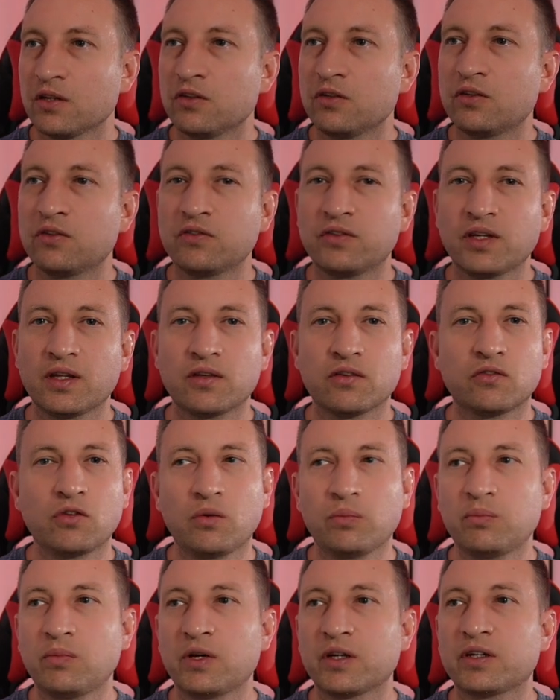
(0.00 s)
you can see at the top
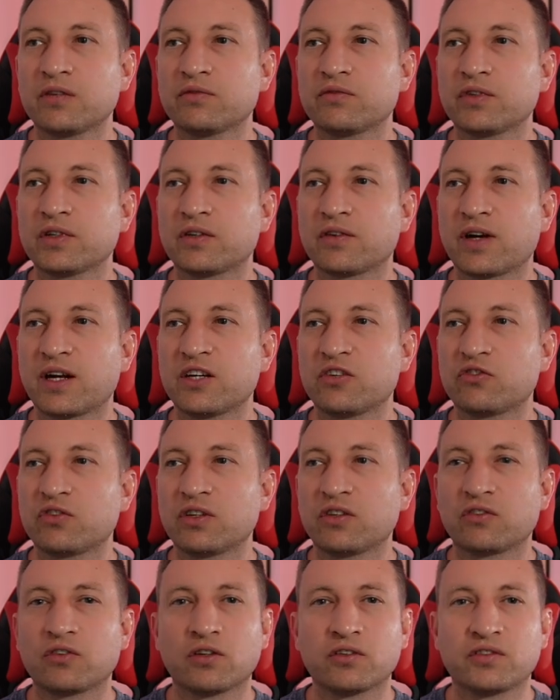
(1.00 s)
of my configuration,
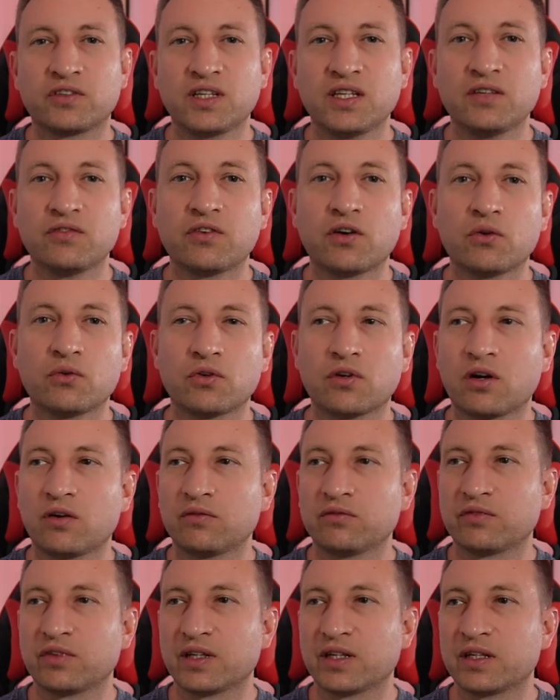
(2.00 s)
it's got default
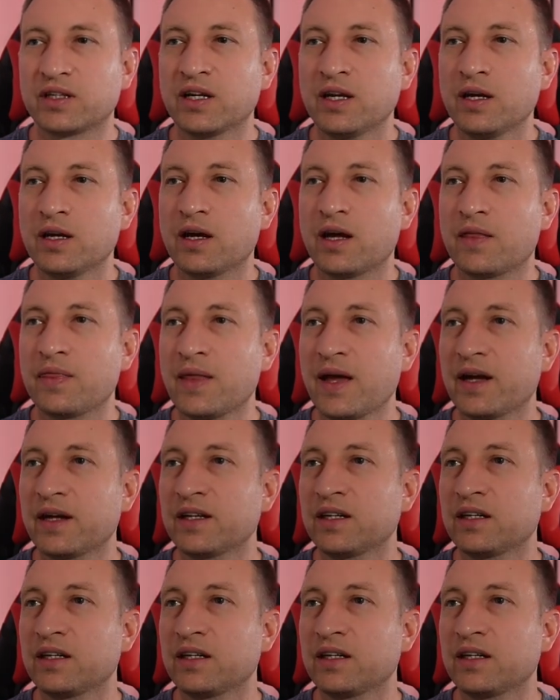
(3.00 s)
config, and that